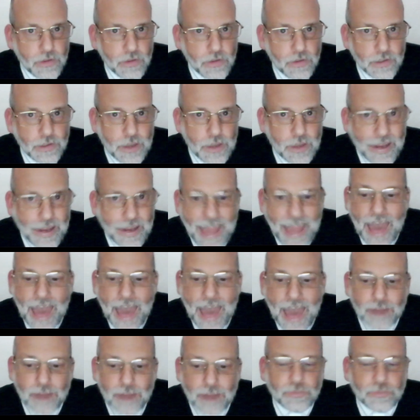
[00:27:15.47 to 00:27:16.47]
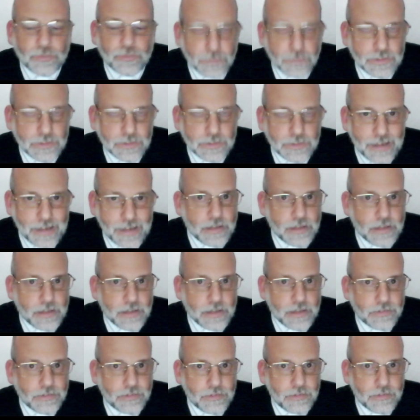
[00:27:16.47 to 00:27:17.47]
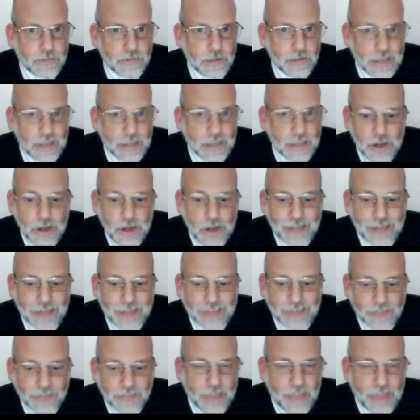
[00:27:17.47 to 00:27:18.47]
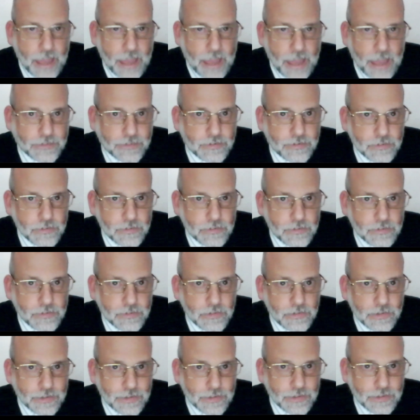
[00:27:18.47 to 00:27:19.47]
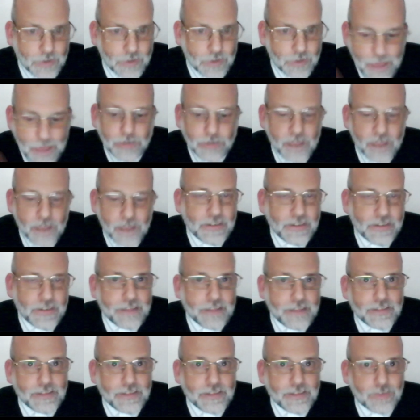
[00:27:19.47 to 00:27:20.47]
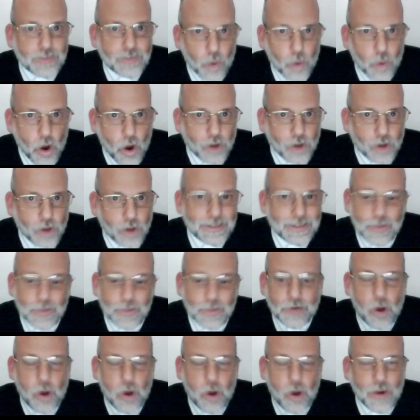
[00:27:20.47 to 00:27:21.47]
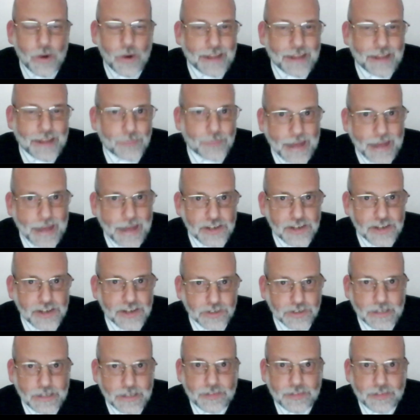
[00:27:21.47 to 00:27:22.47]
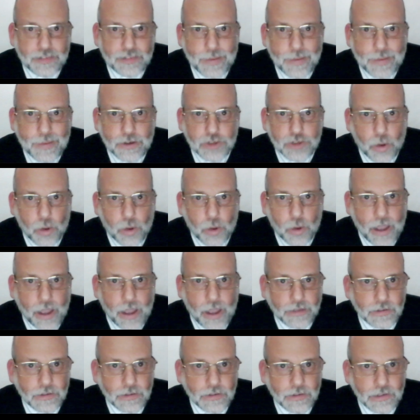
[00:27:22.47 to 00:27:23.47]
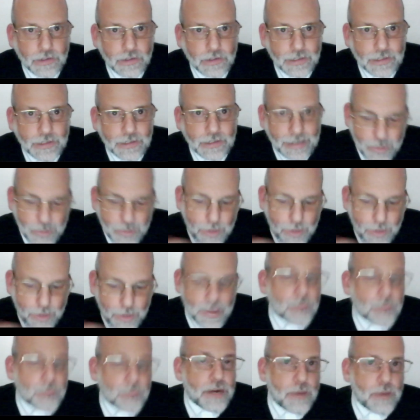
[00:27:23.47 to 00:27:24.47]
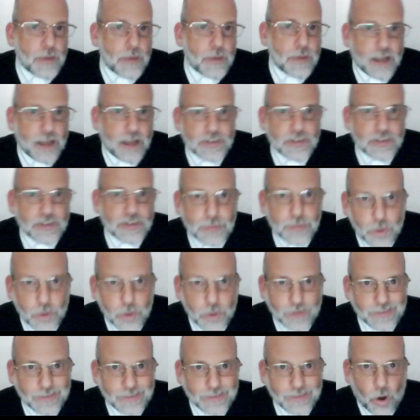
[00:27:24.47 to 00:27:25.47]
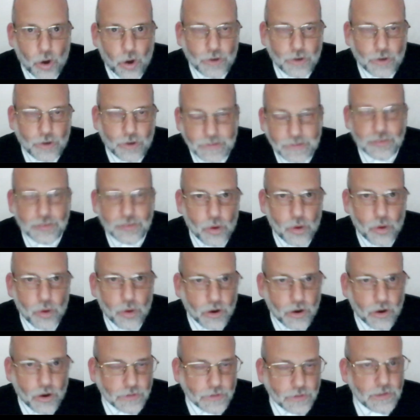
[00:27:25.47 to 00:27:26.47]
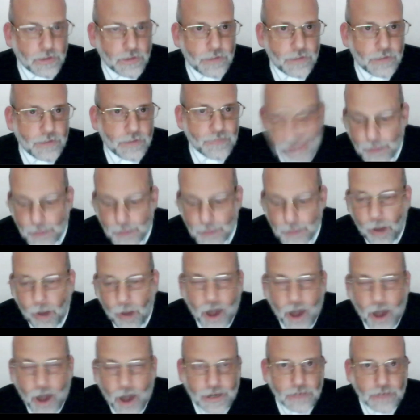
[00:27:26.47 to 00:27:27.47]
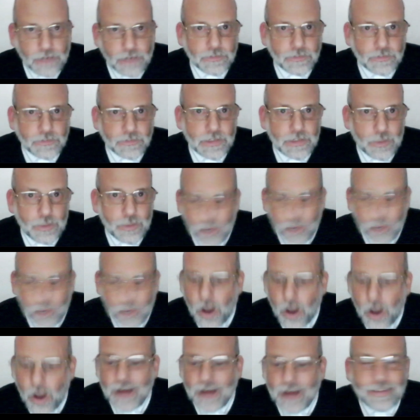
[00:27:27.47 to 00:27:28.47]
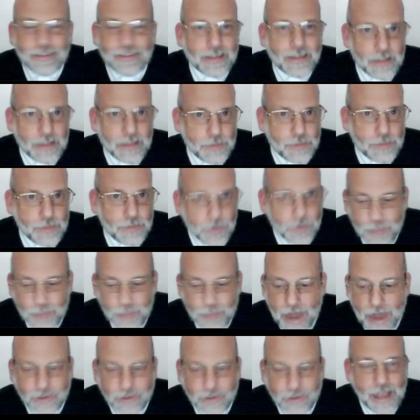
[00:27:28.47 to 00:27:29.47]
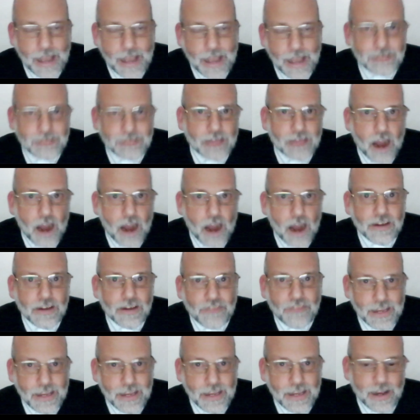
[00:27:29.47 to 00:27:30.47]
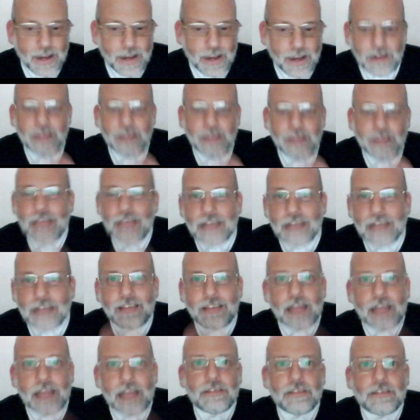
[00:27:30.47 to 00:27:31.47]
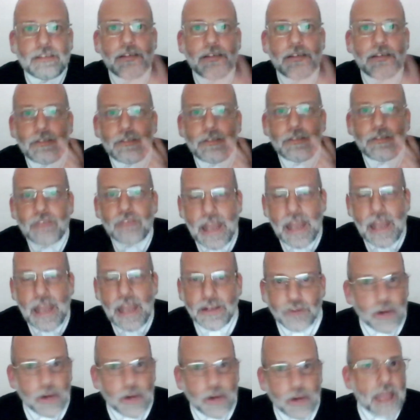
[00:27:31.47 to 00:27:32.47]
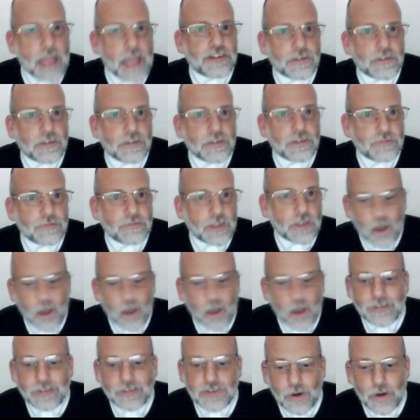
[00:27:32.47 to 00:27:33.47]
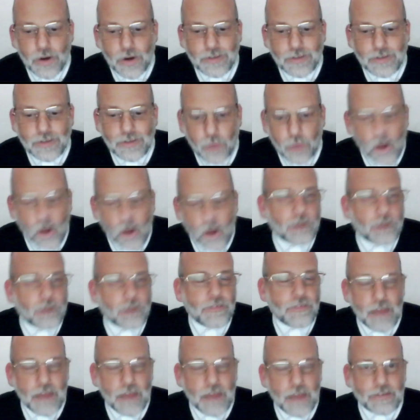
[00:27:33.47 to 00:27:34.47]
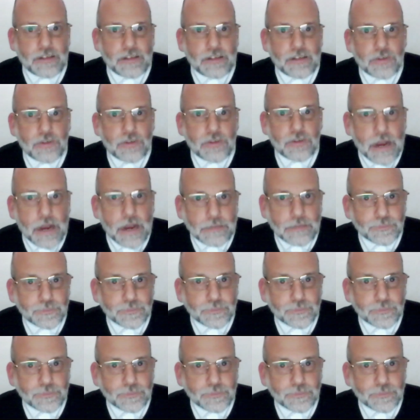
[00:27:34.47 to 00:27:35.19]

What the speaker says: Now, had Adam listened and not done that, so him living in this world, he would have grown exponentially in a spiritual way. And he would have been pretty much a pure soul in this world, in a body, would have gone into paradise, the Garden of Eden. That's it. End of creation. God destroys the world. Everything's great.